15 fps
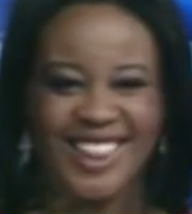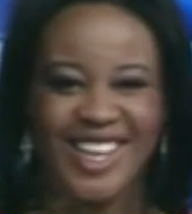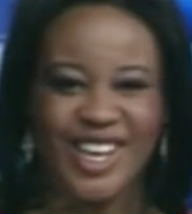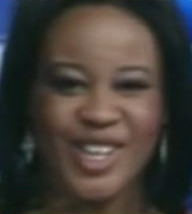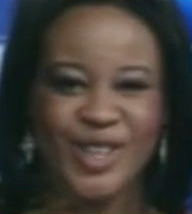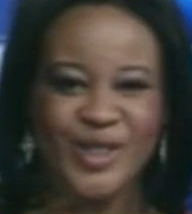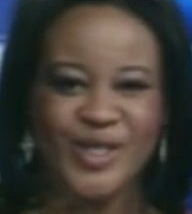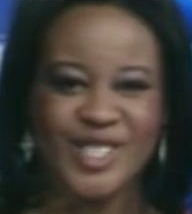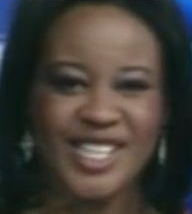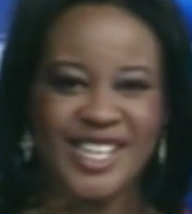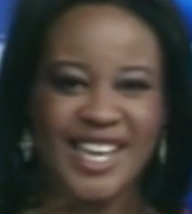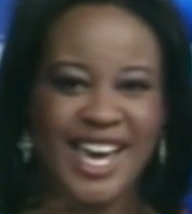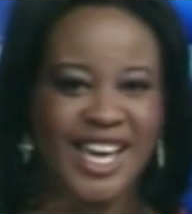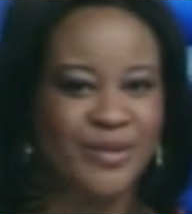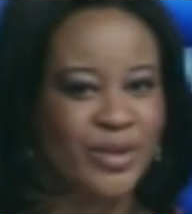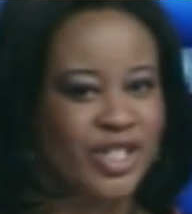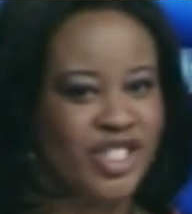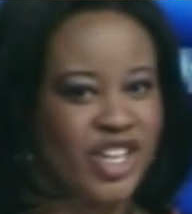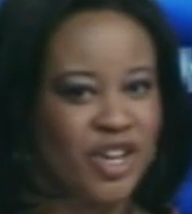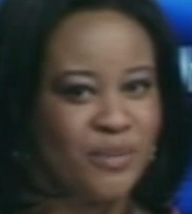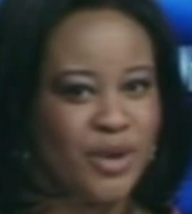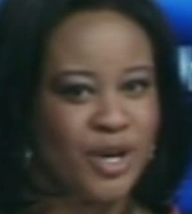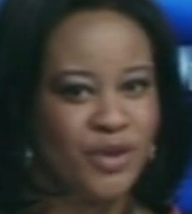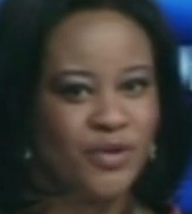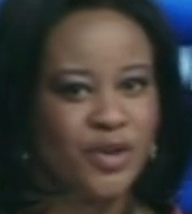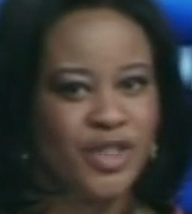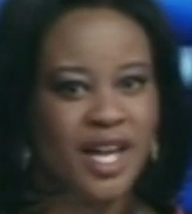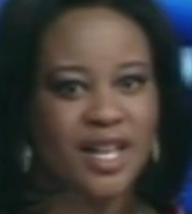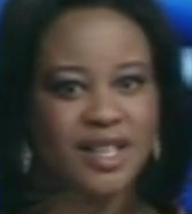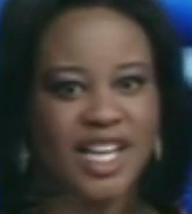Thank you, Zeke and Michelle, both
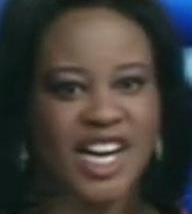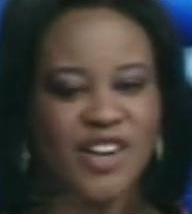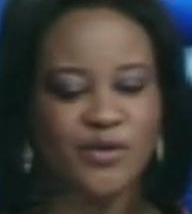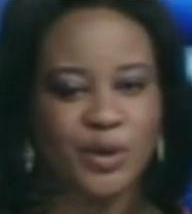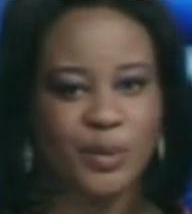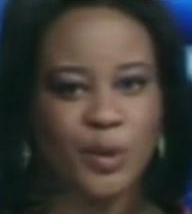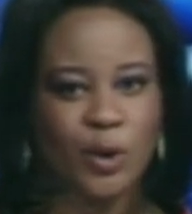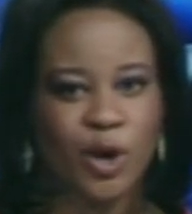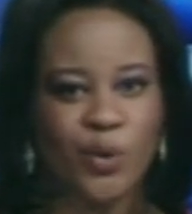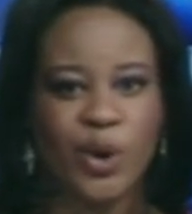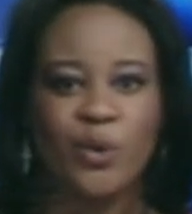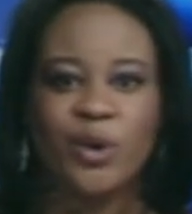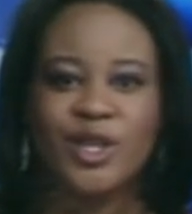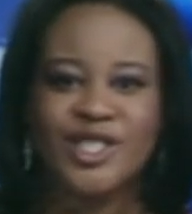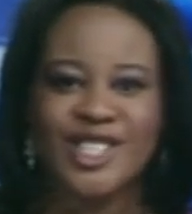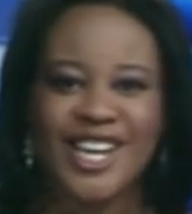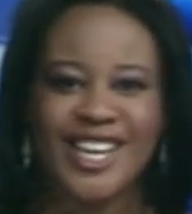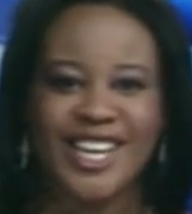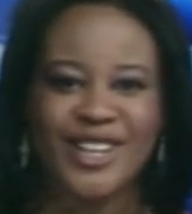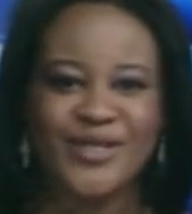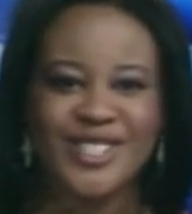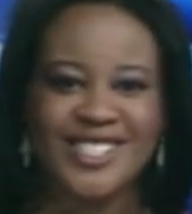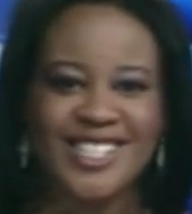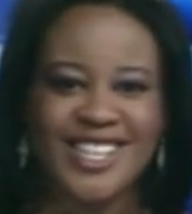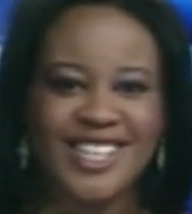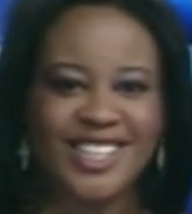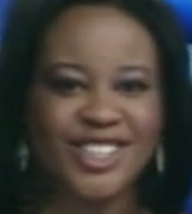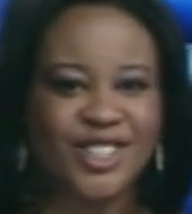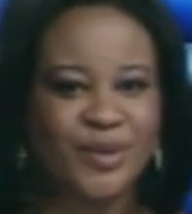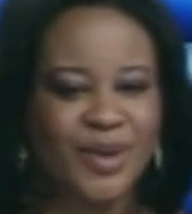for that live report. We will check in with Zeke
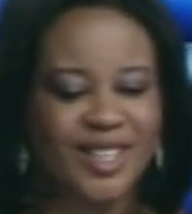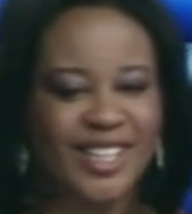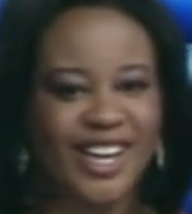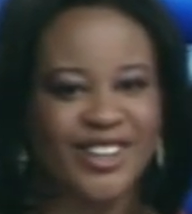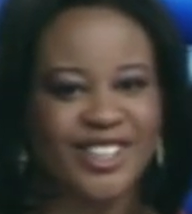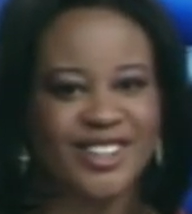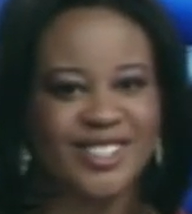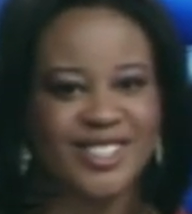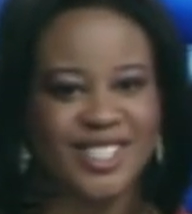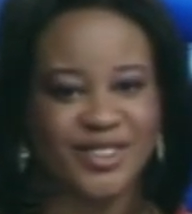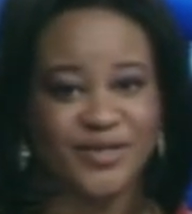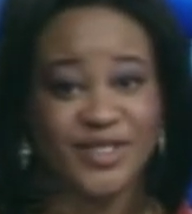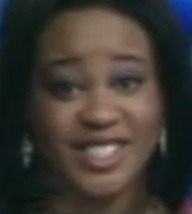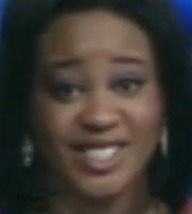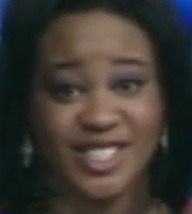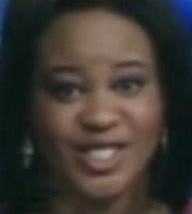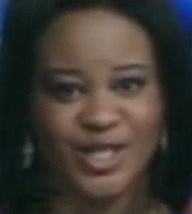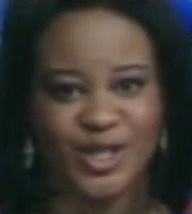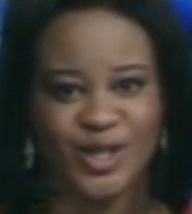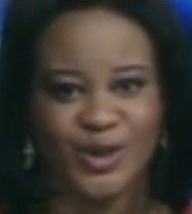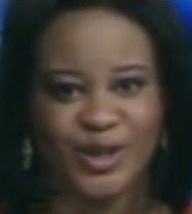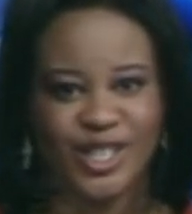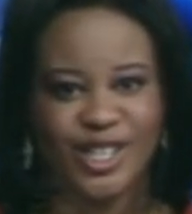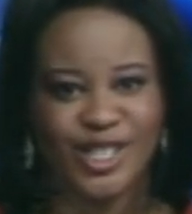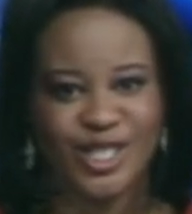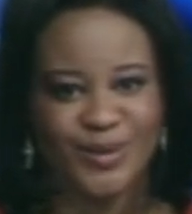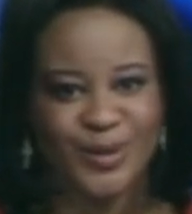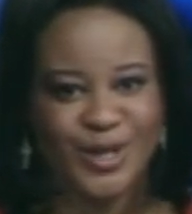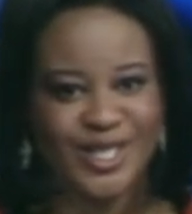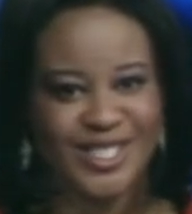a little bit later at the Civic Center during our
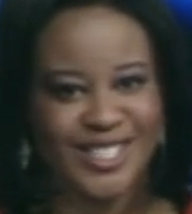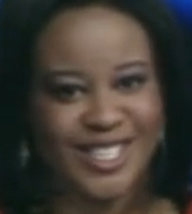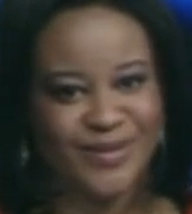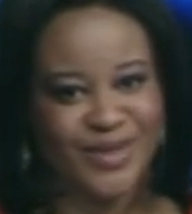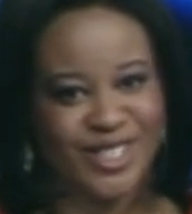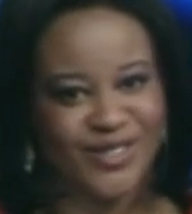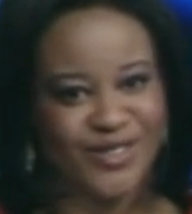sports segment